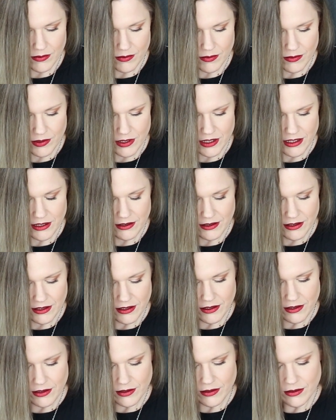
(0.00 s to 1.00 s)
Really,
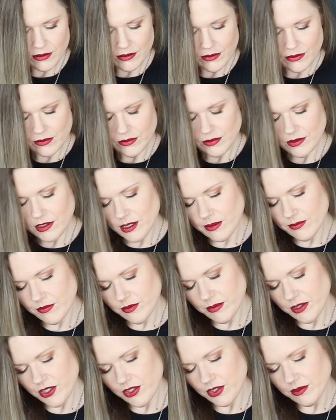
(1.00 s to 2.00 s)
though.
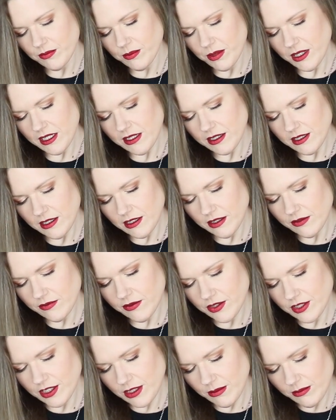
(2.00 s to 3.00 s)
Confirmation of Pisces
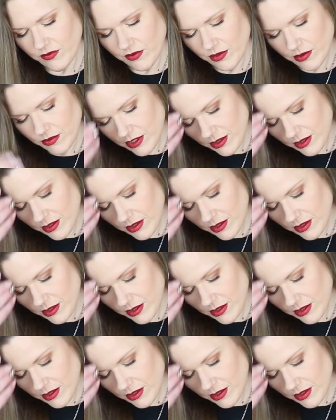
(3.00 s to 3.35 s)
for some of you.